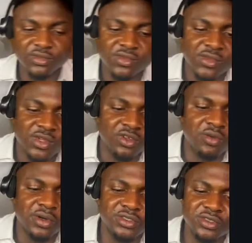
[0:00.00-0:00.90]
Nobody
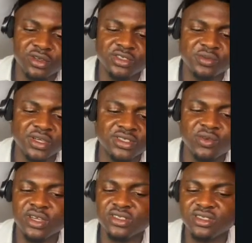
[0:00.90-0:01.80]
should rush me and say, why is it
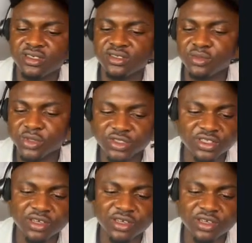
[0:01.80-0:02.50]
taking so much time?